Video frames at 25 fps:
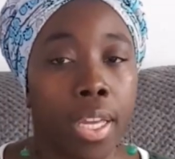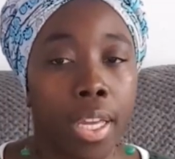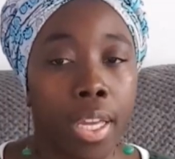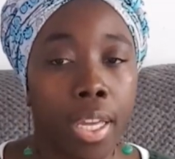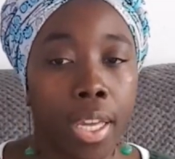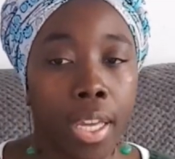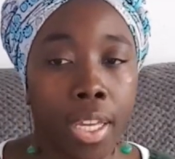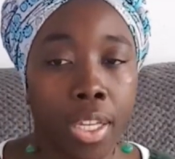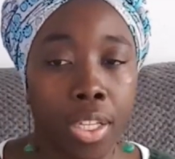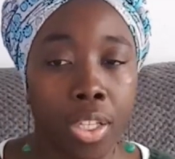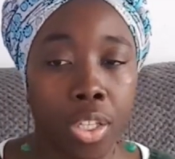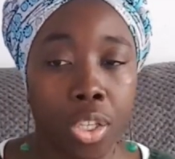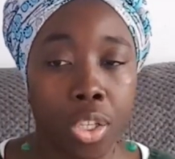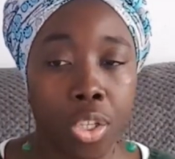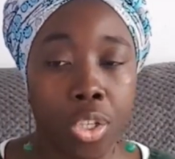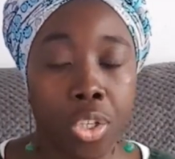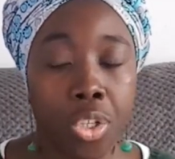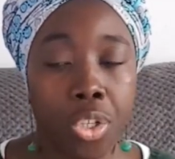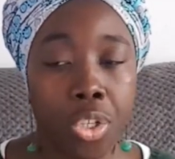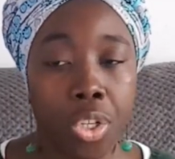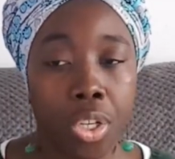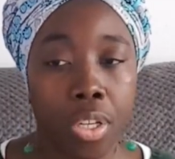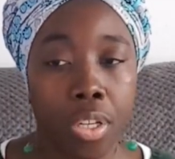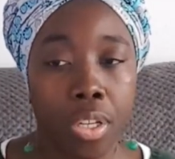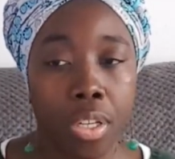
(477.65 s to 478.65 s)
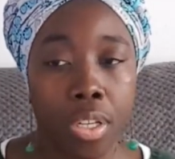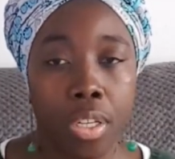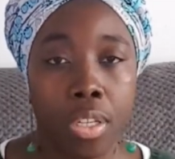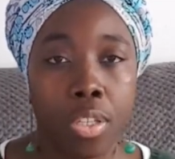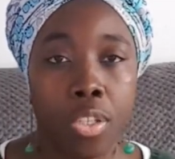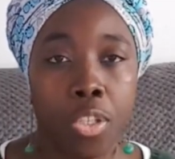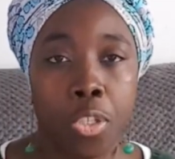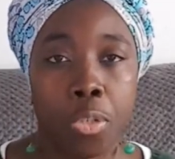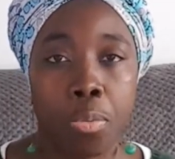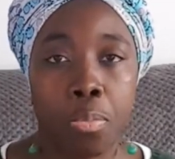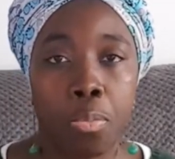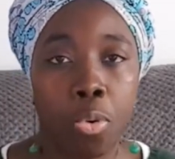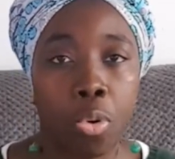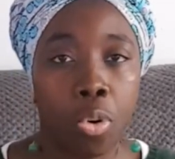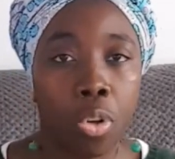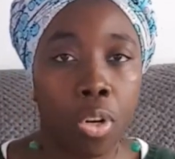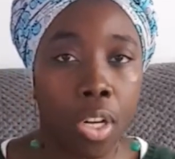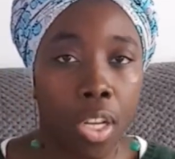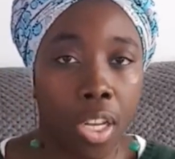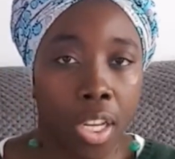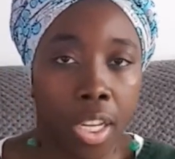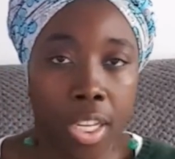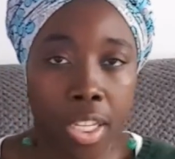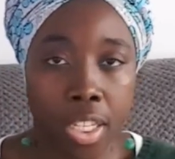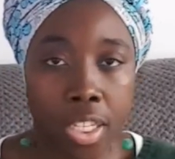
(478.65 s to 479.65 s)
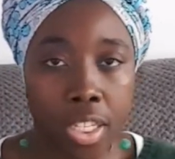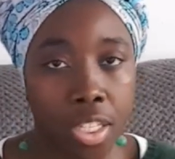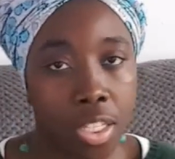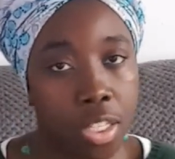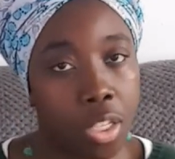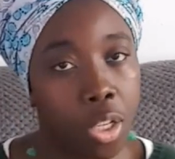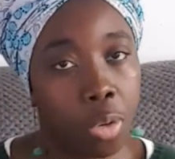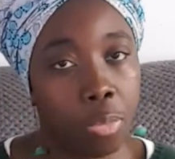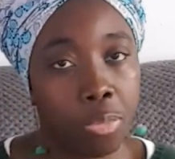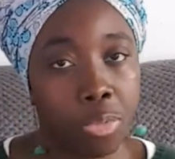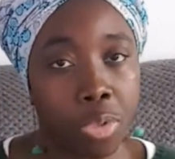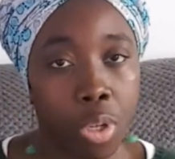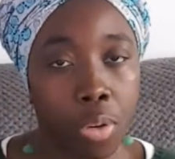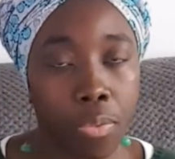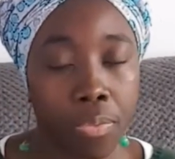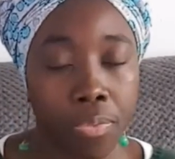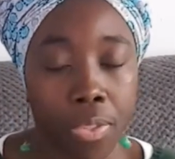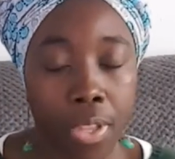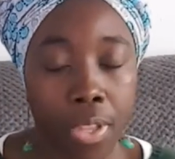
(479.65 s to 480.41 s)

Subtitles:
inch smaller in terms of